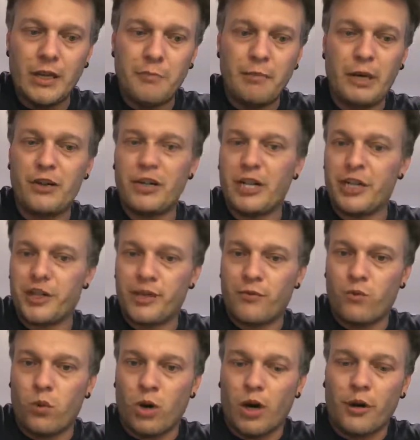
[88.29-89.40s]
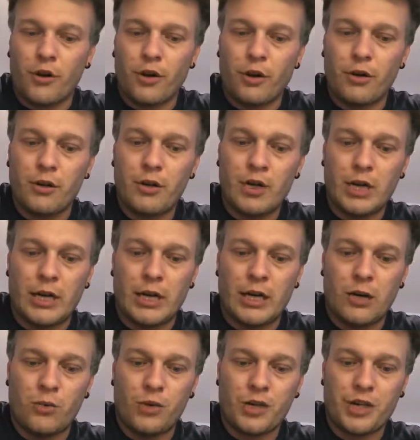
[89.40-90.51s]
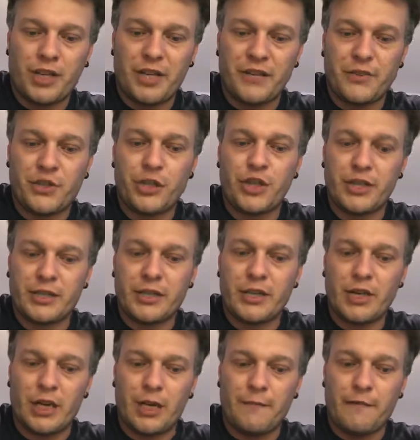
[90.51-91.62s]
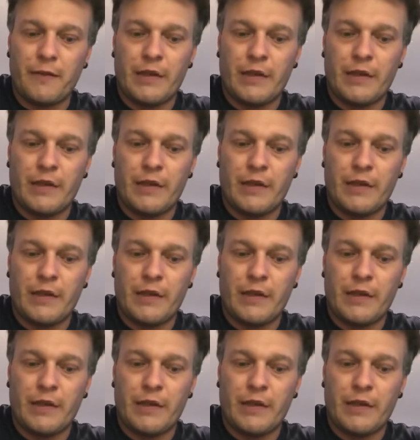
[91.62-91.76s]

about an inch of water, which gives just enough